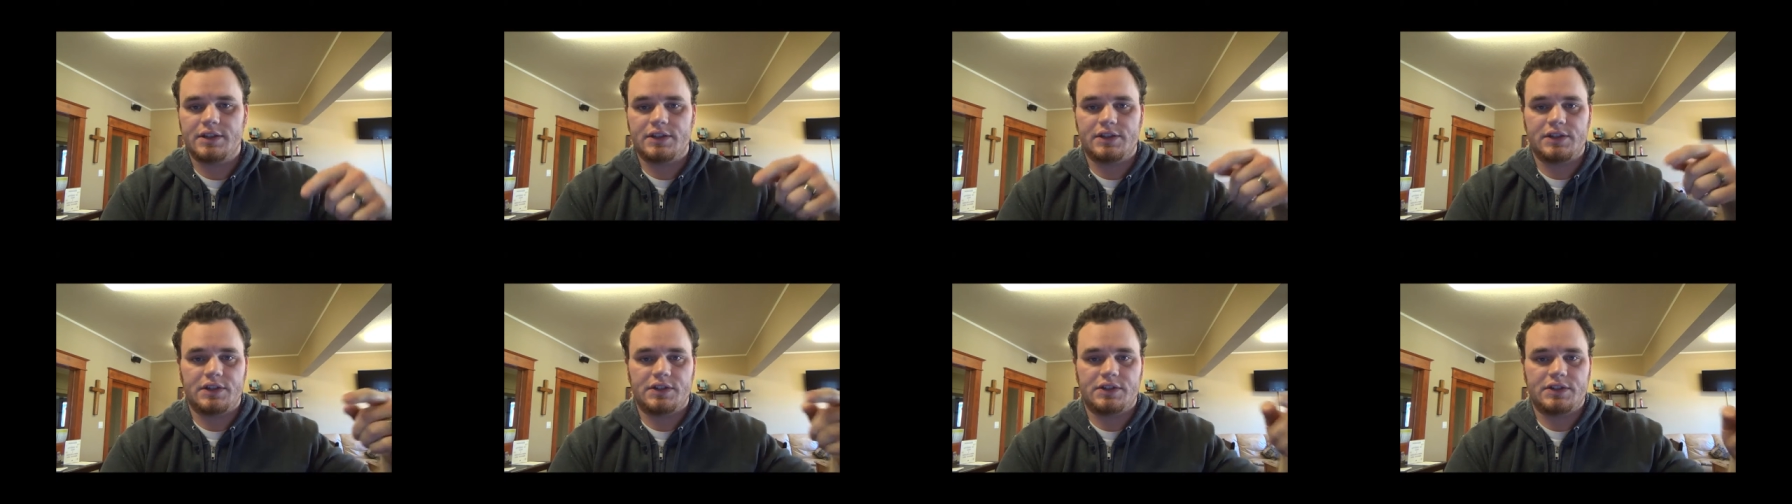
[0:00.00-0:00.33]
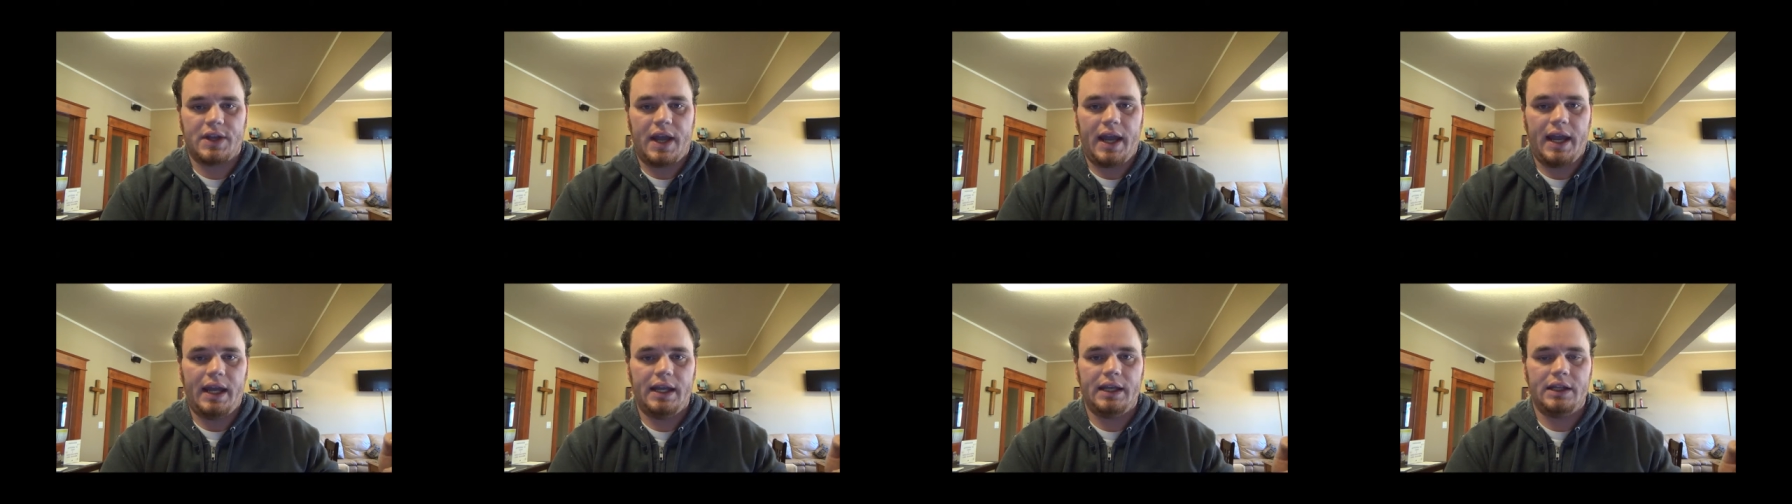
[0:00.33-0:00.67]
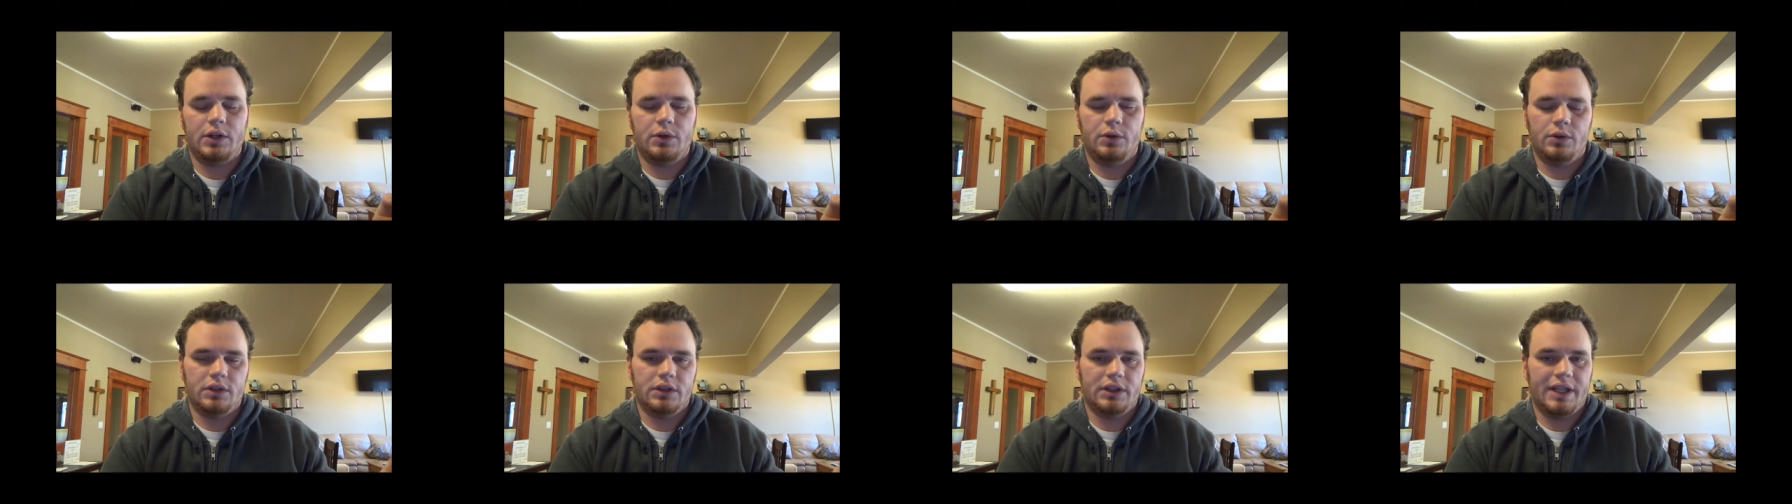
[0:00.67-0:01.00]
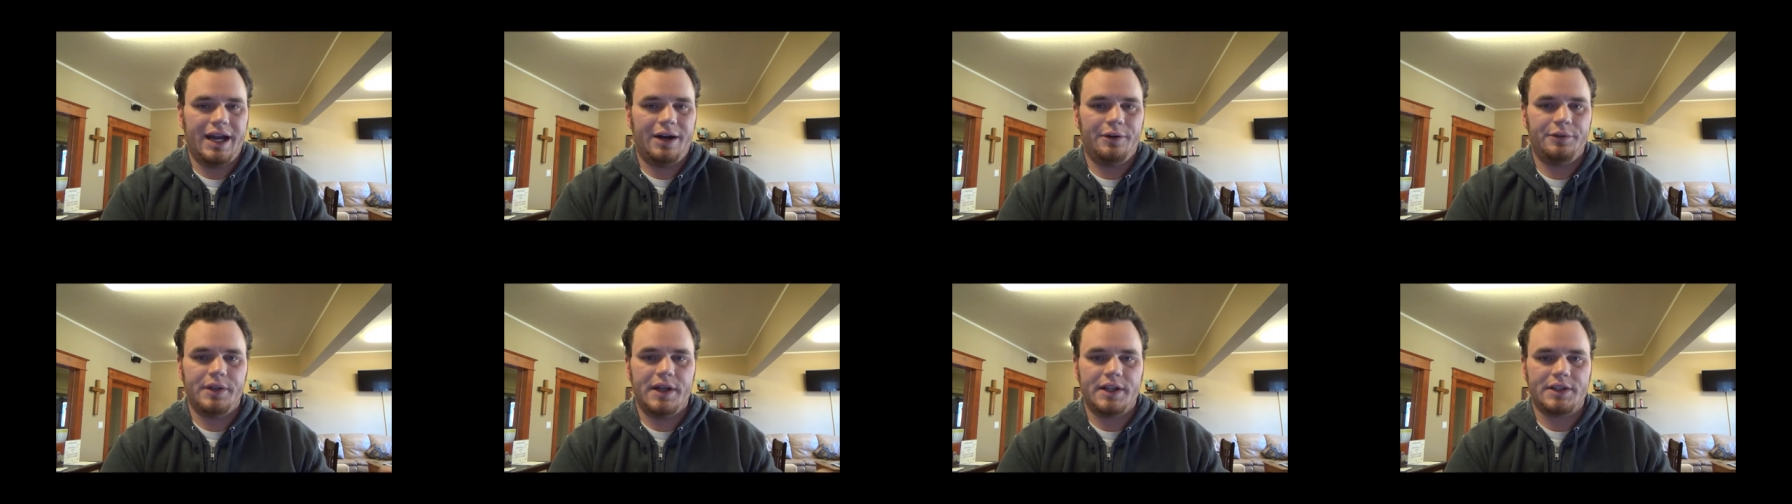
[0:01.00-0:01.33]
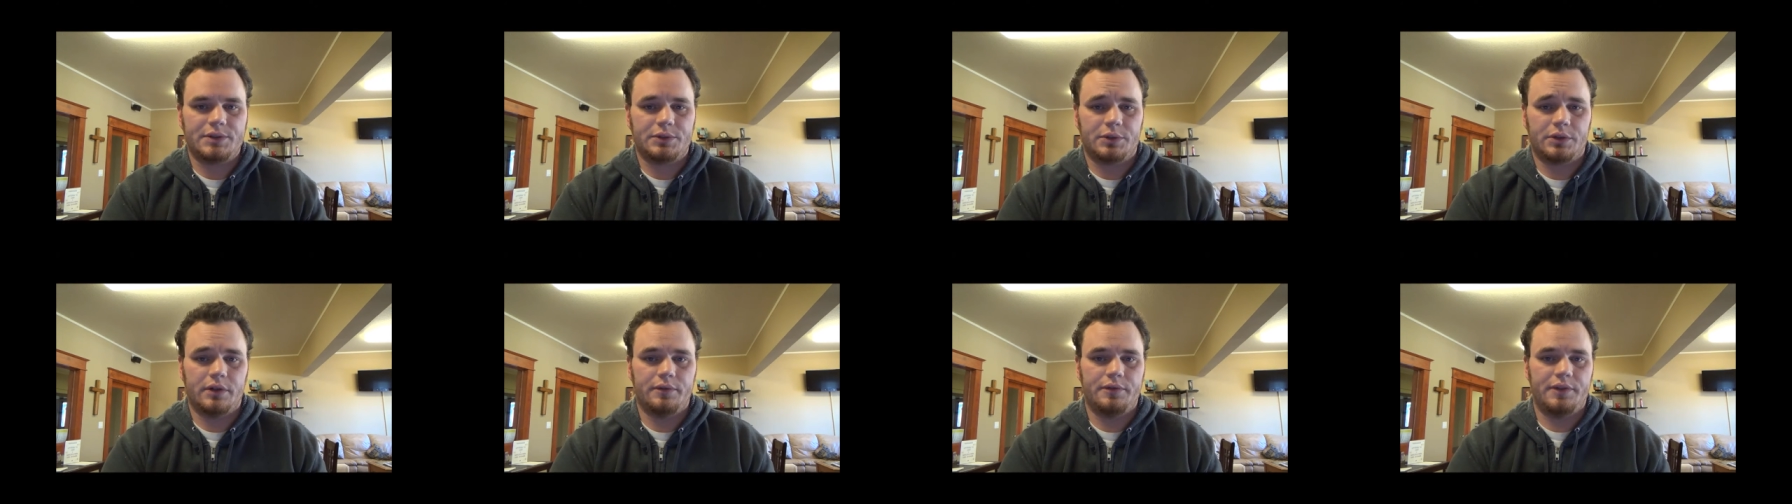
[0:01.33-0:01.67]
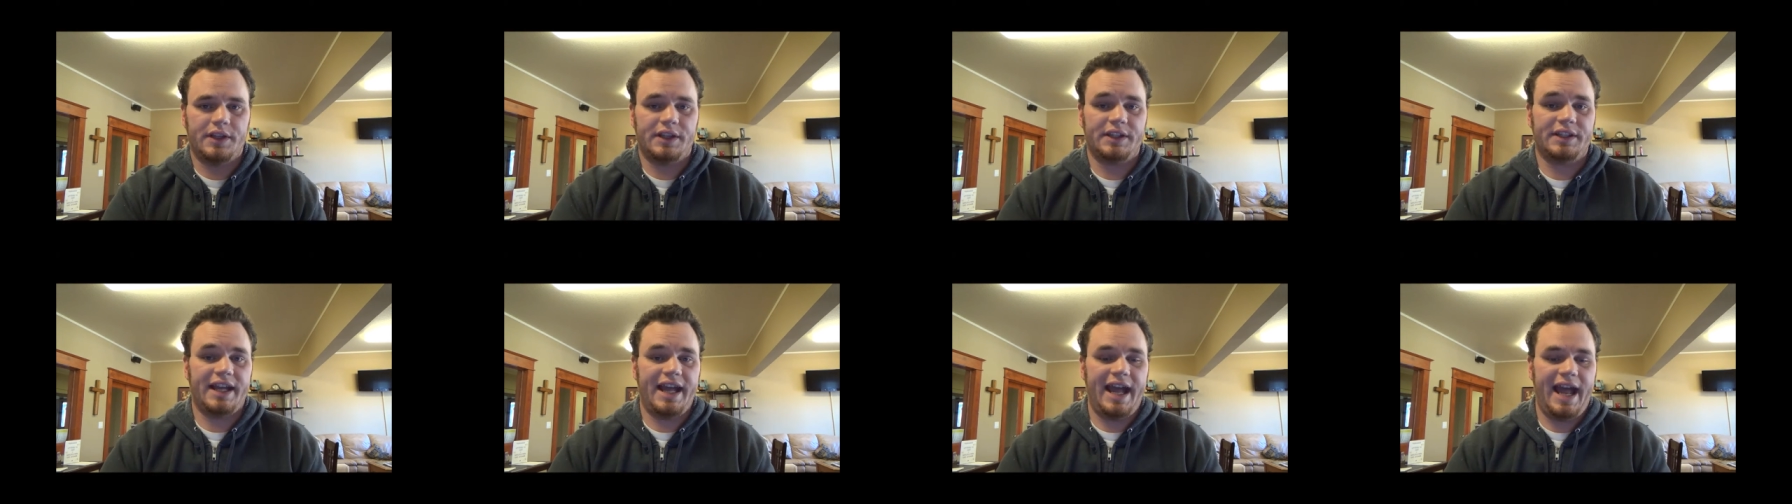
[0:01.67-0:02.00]
the society who allowed that sort of
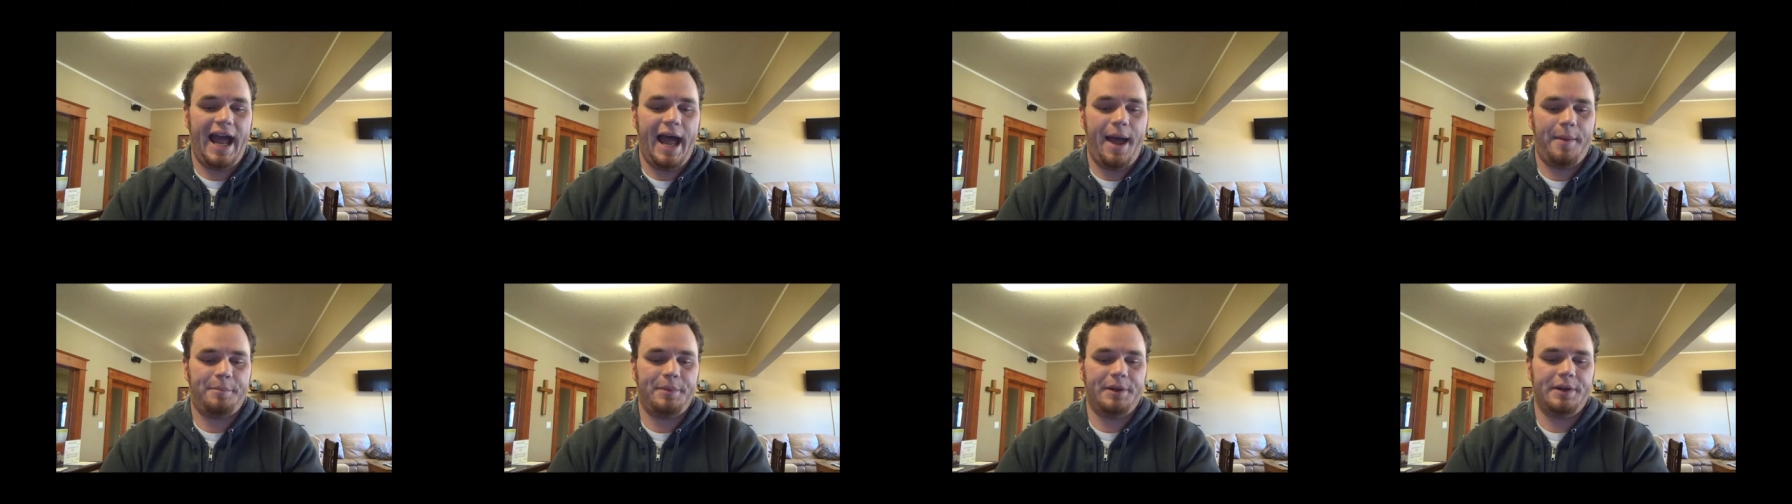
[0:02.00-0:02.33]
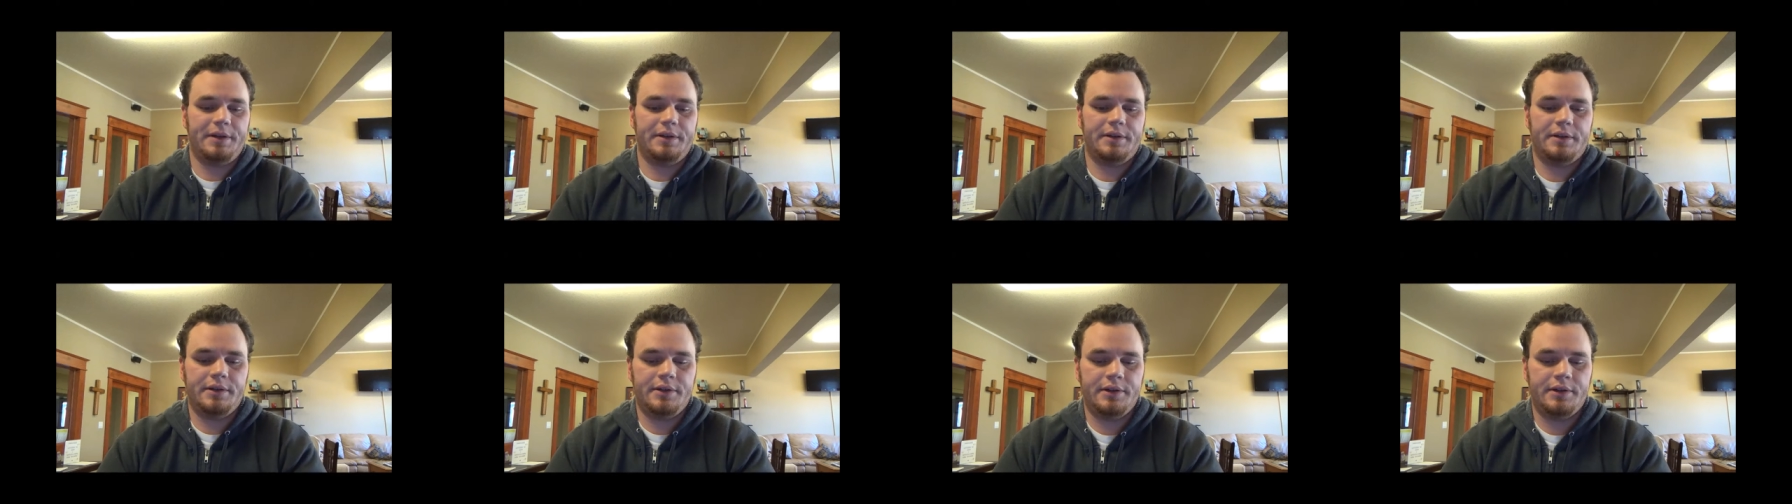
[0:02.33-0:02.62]
thing to happen.